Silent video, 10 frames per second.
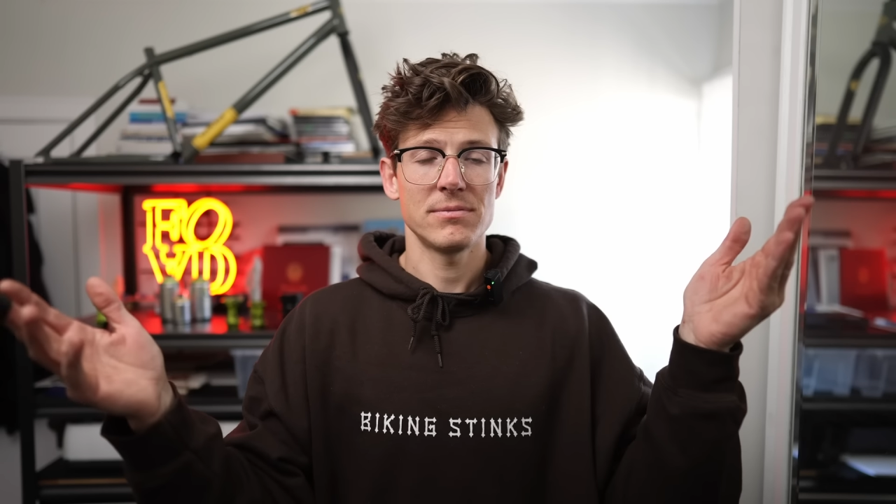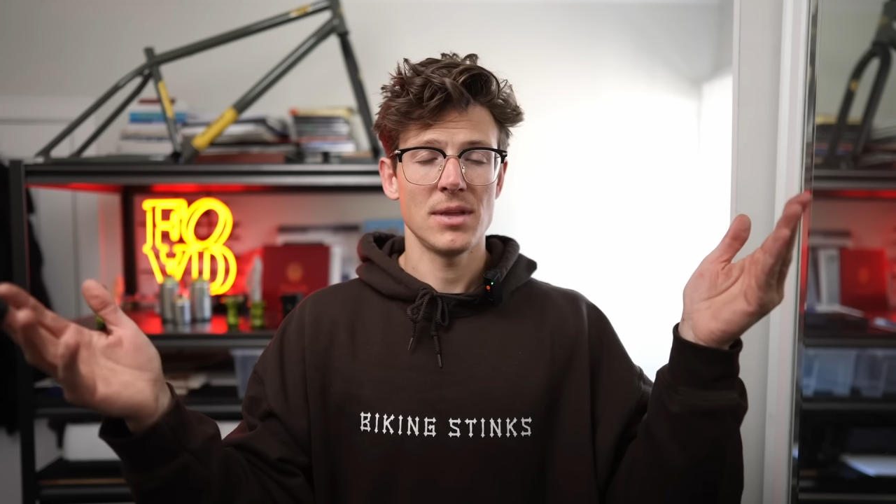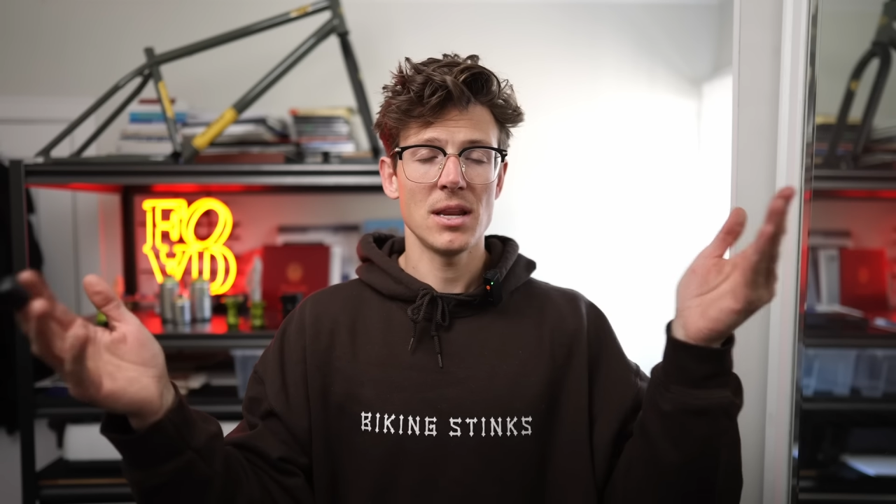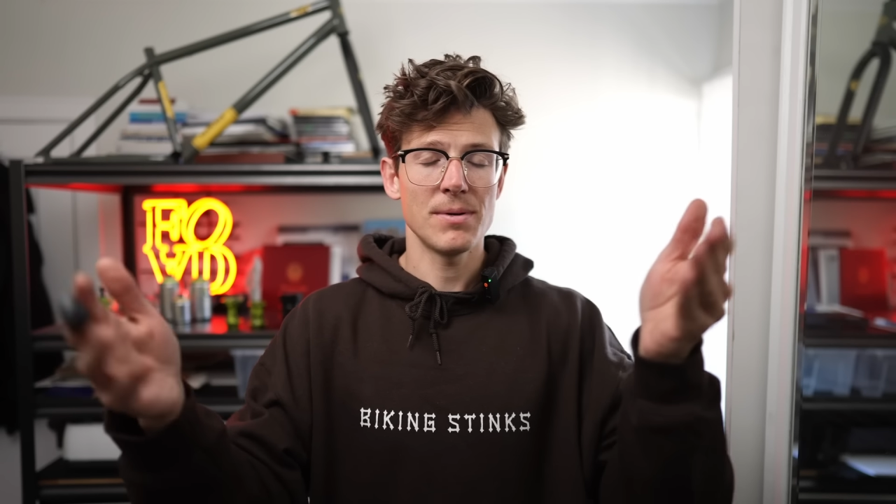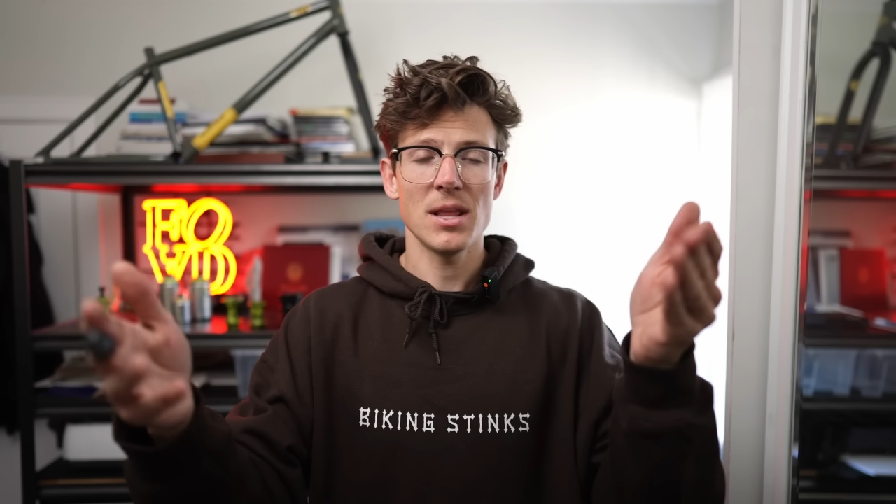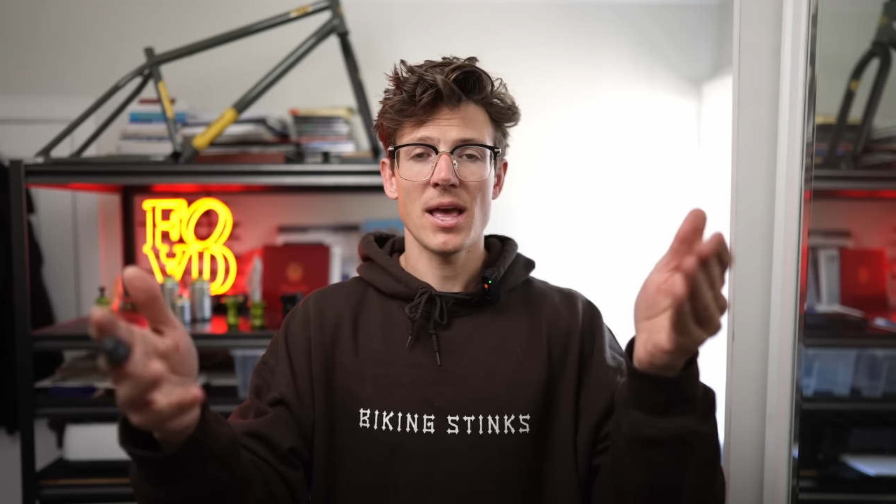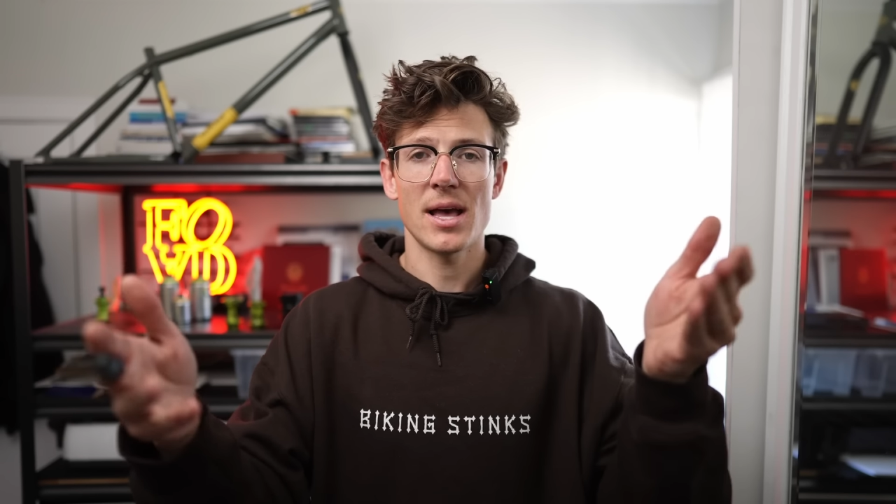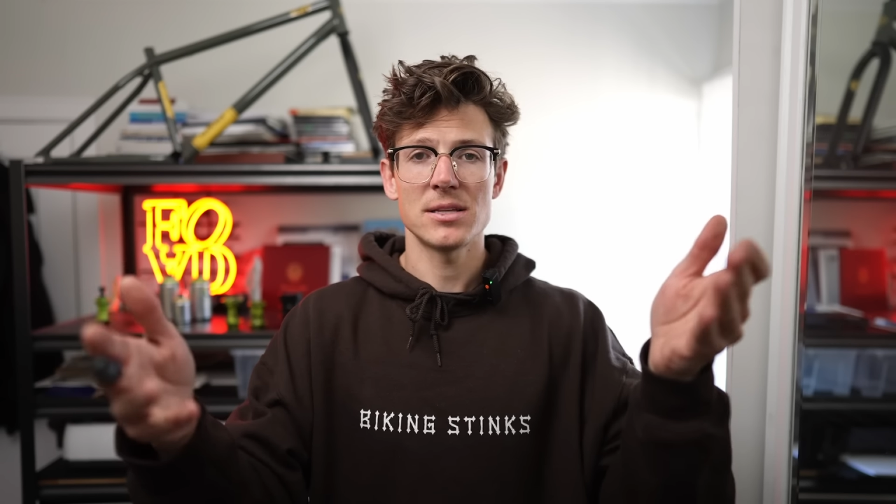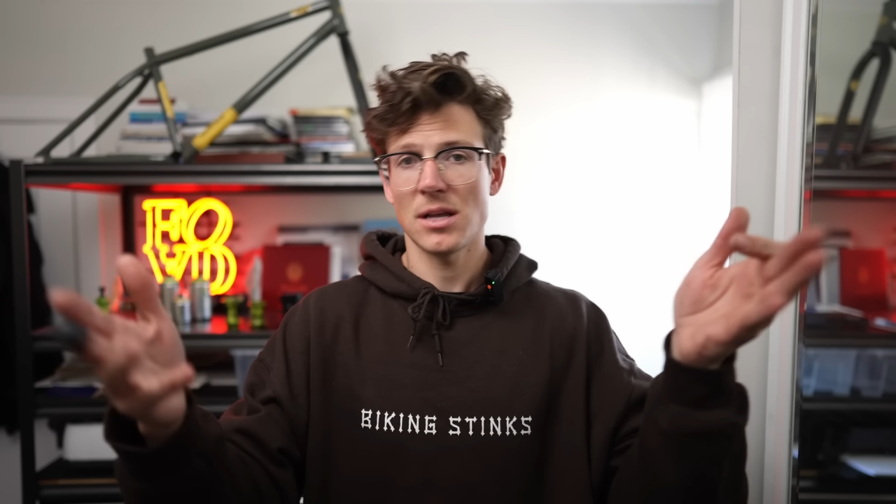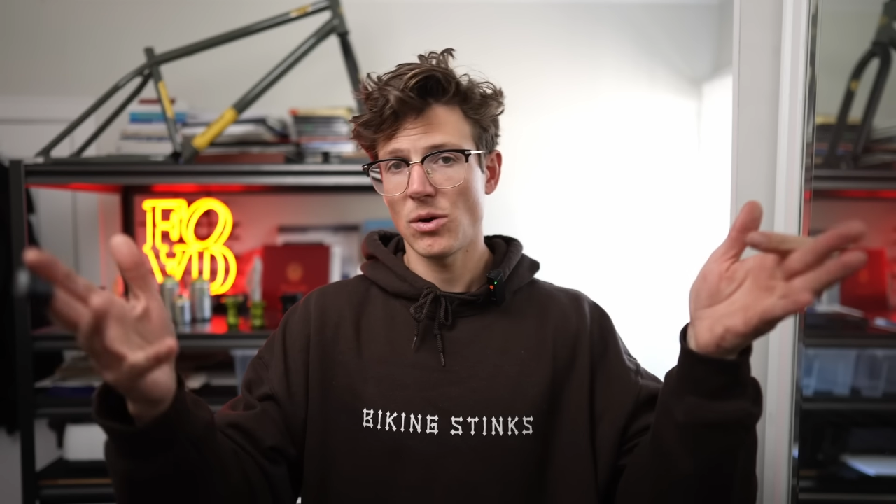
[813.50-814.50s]
anybody
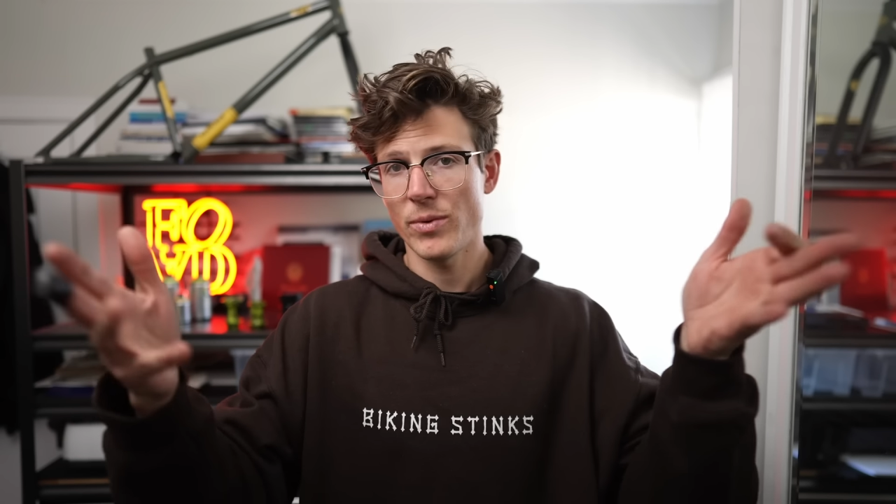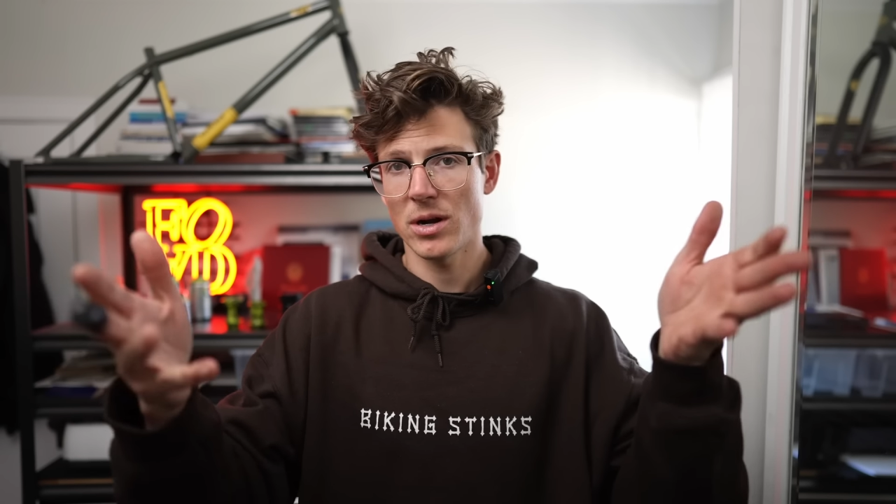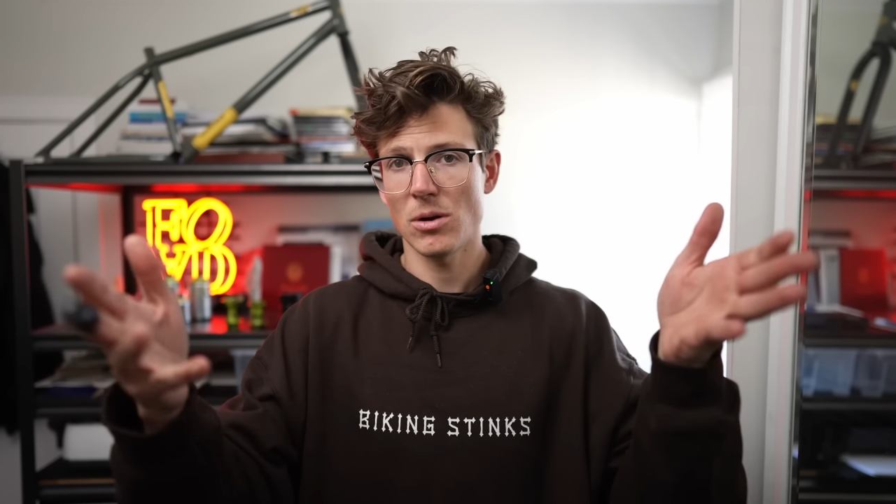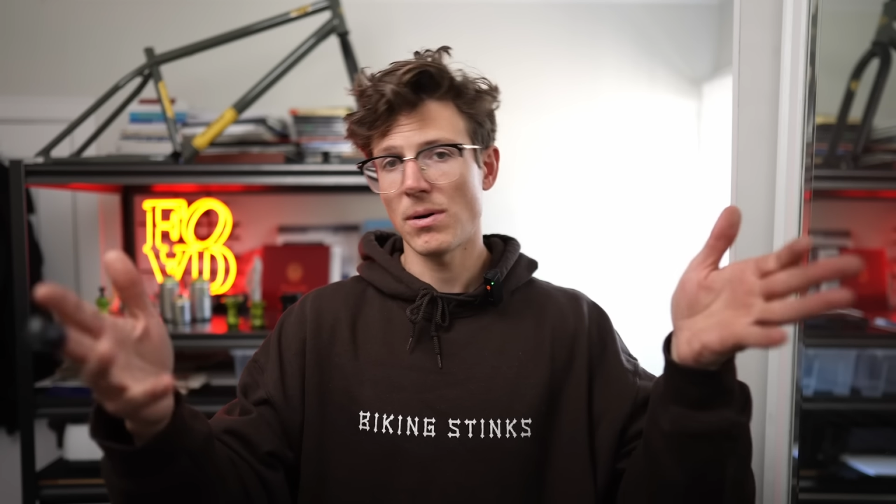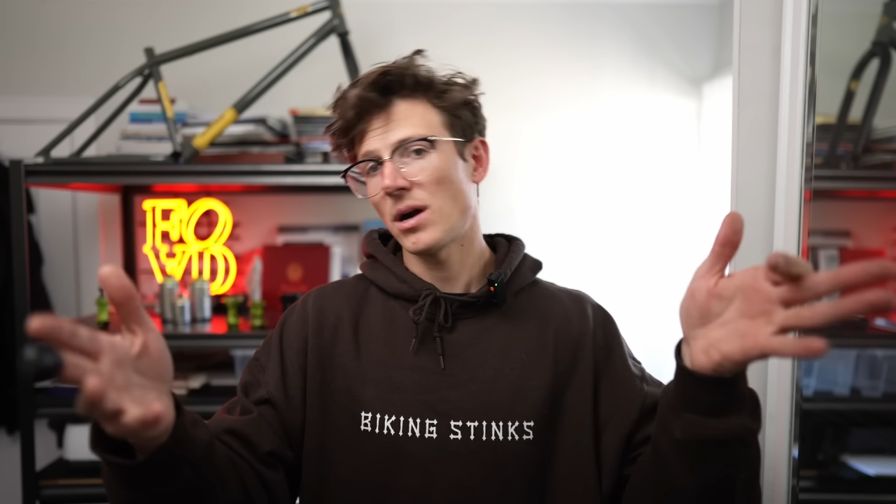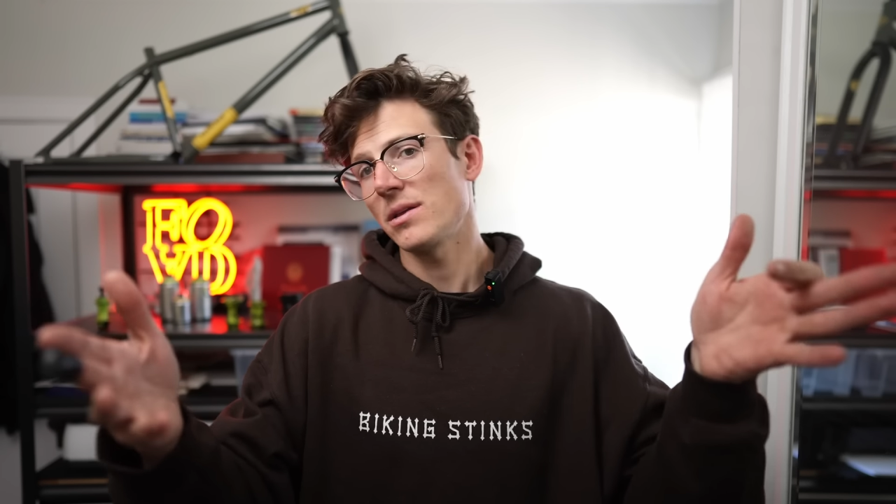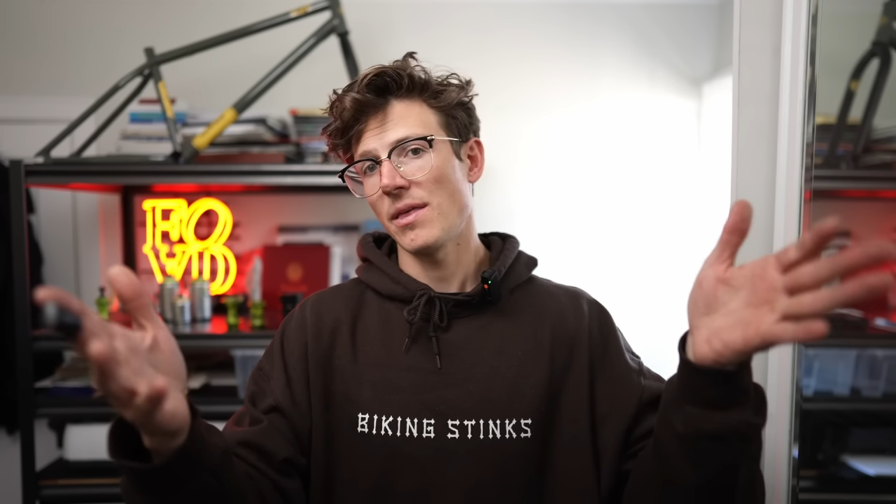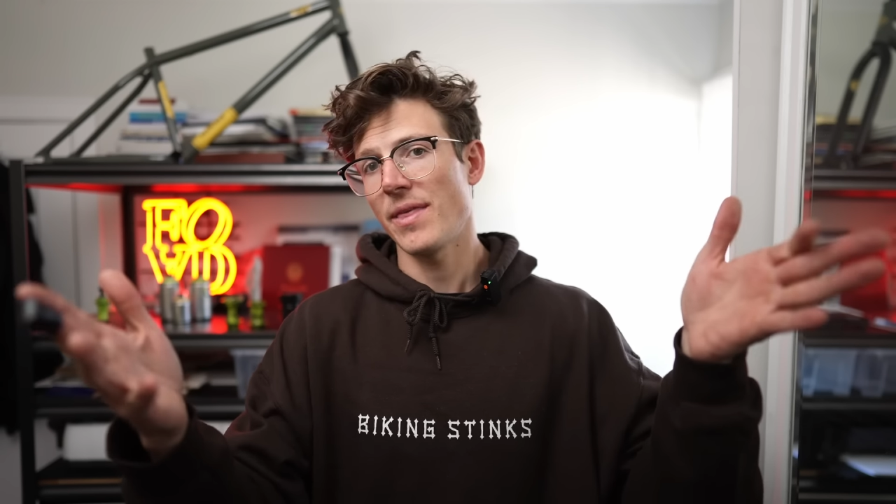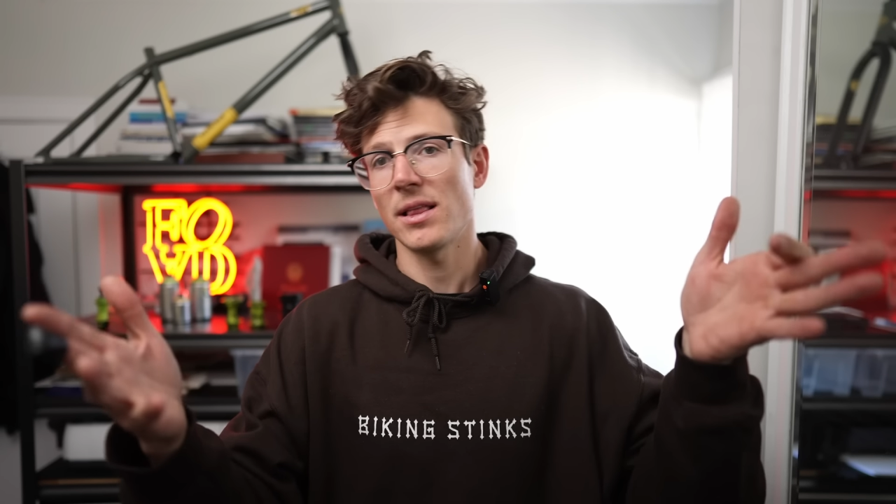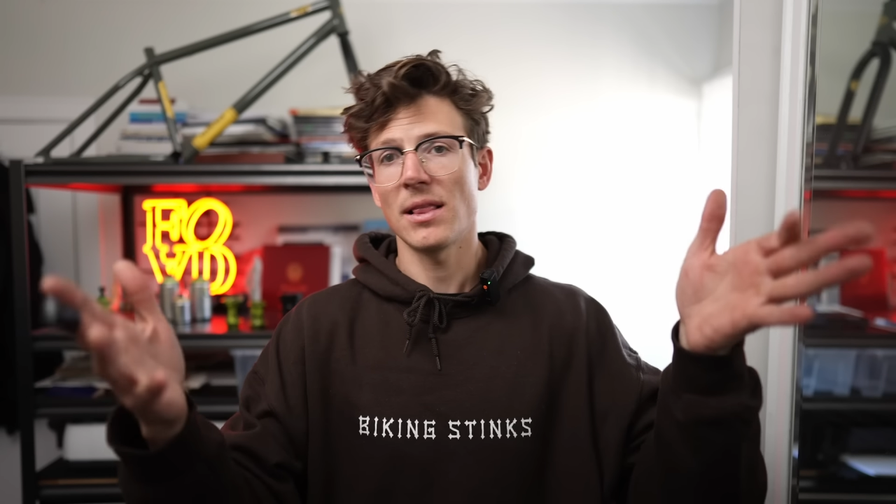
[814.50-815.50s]
has a weirdo bar
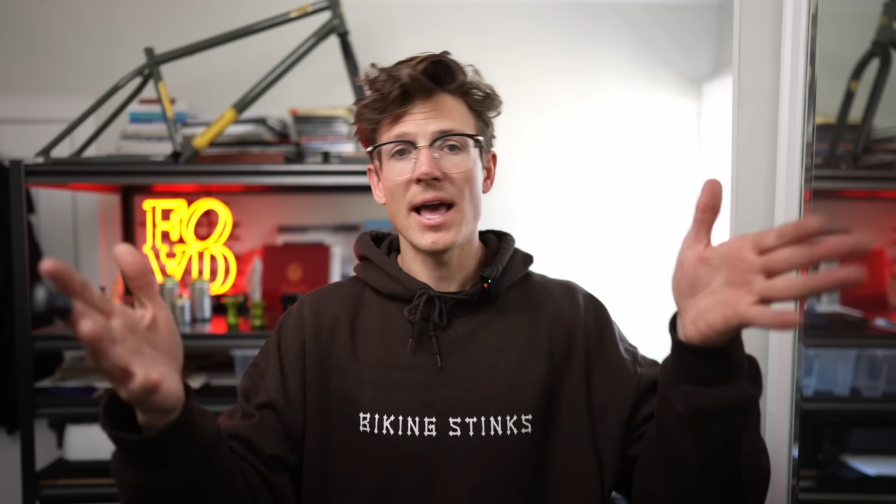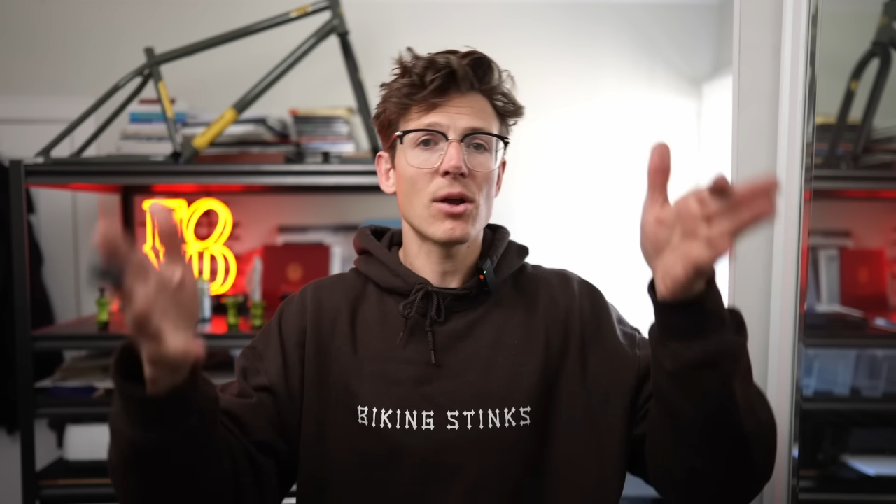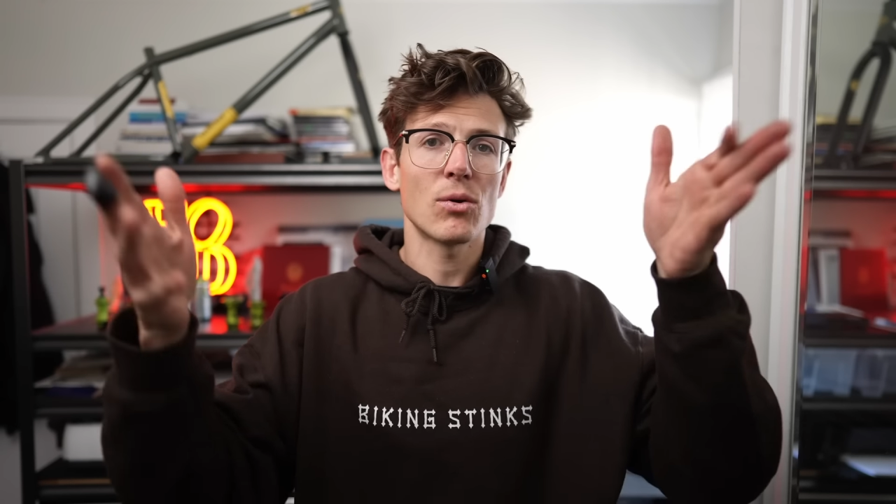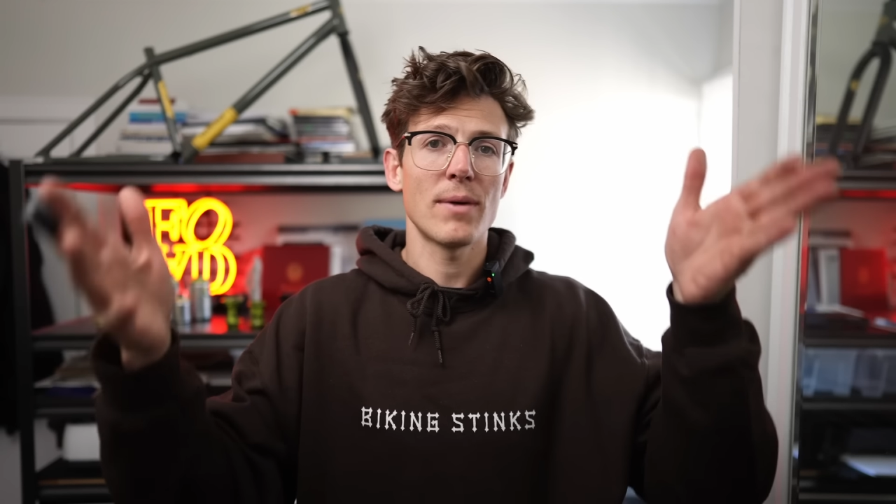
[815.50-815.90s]
that they like